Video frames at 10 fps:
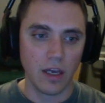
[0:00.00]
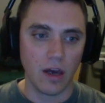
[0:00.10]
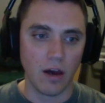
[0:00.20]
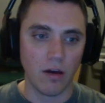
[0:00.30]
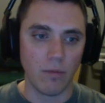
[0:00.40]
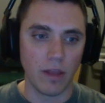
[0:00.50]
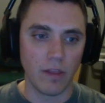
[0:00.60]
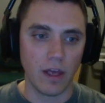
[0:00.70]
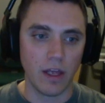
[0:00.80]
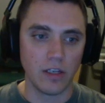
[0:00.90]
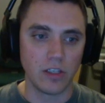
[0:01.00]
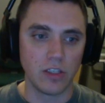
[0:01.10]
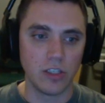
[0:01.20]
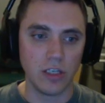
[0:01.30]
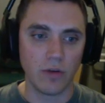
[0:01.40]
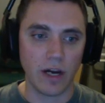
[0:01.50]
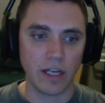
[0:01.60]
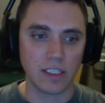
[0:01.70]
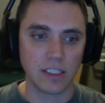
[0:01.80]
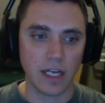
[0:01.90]
Um, and then GUI
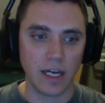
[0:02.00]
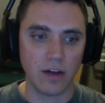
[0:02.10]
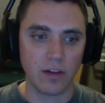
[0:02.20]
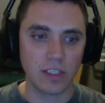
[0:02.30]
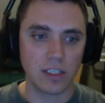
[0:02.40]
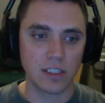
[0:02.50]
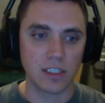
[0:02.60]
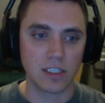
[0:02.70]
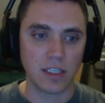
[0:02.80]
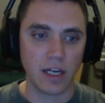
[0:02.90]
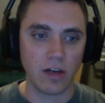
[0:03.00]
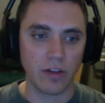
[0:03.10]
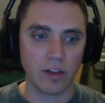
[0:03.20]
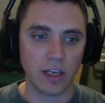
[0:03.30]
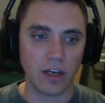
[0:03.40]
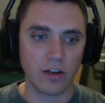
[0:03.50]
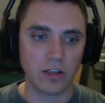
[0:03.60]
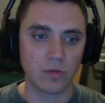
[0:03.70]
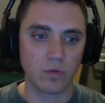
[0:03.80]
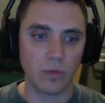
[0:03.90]
style, this is the style that the characters
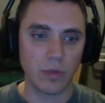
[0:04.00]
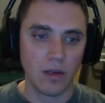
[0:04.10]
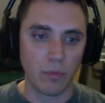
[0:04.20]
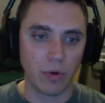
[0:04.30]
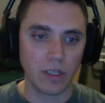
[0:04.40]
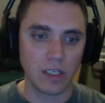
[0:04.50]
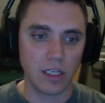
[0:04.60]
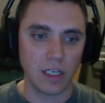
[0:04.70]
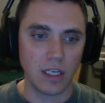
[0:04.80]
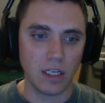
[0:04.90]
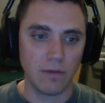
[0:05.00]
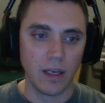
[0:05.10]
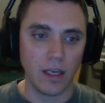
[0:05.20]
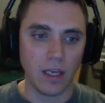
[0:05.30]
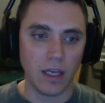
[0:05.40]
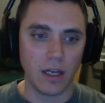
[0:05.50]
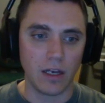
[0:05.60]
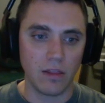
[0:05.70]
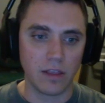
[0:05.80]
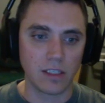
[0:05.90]
will be printed in, and
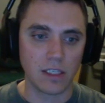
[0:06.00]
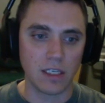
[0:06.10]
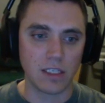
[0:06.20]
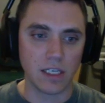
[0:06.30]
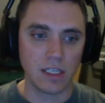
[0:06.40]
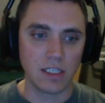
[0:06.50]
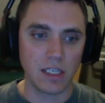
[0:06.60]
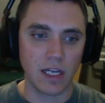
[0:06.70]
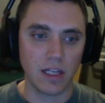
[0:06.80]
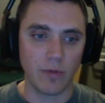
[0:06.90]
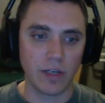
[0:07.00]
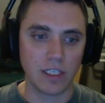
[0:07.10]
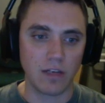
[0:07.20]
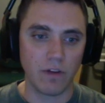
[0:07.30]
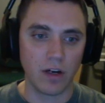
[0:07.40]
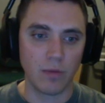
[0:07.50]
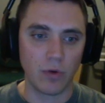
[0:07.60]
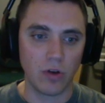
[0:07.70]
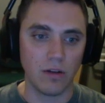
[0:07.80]
this is inside the MySkin variable